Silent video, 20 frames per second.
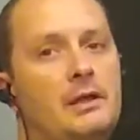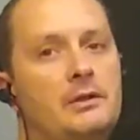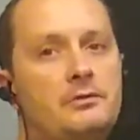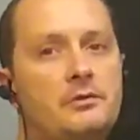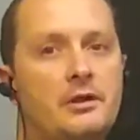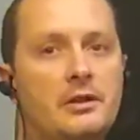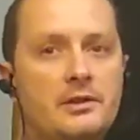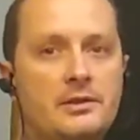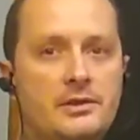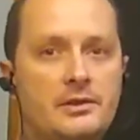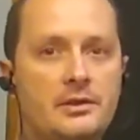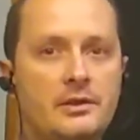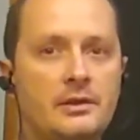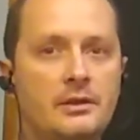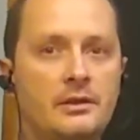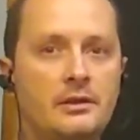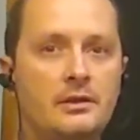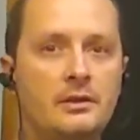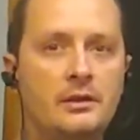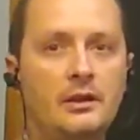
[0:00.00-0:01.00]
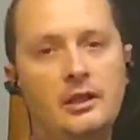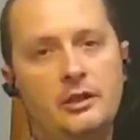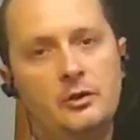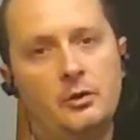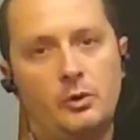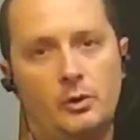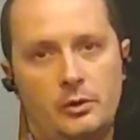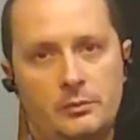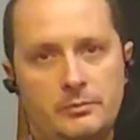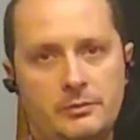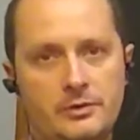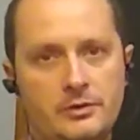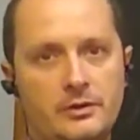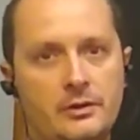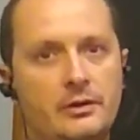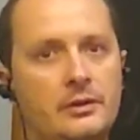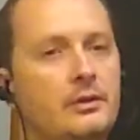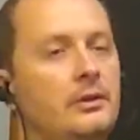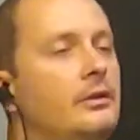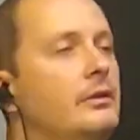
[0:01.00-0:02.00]
metrics and norms.
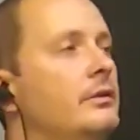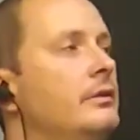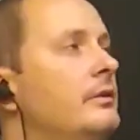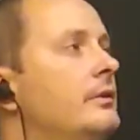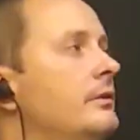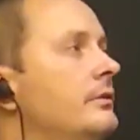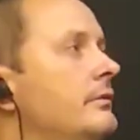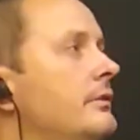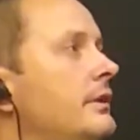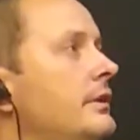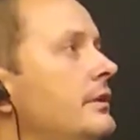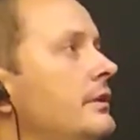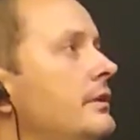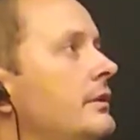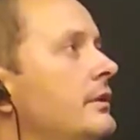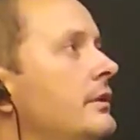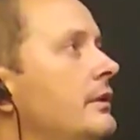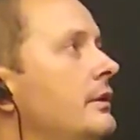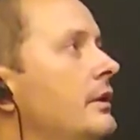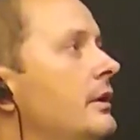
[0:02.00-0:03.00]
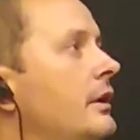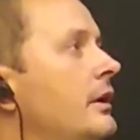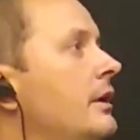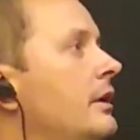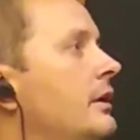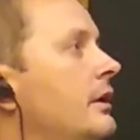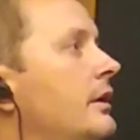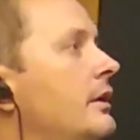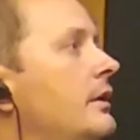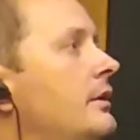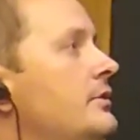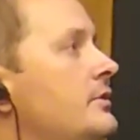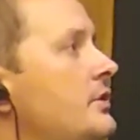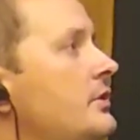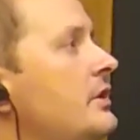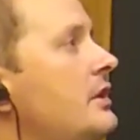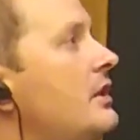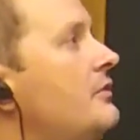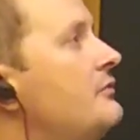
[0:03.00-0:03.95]
Right? So the